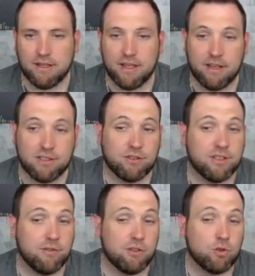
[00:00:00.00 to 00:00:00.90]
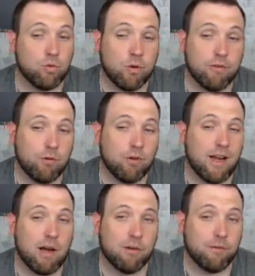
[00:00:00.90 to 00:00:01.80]
They also give you the
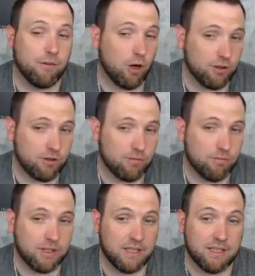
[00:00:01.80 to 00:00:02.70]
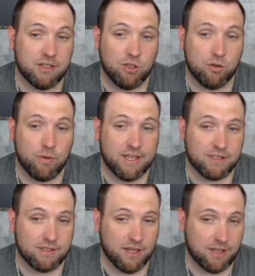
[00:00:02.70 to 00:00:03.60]
24-hour volume in
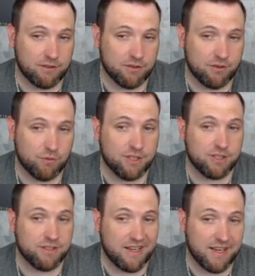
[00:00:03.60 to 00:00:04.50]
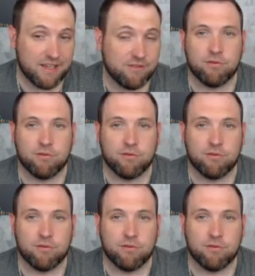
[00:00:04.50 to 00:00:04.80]
US dollars, which is nice.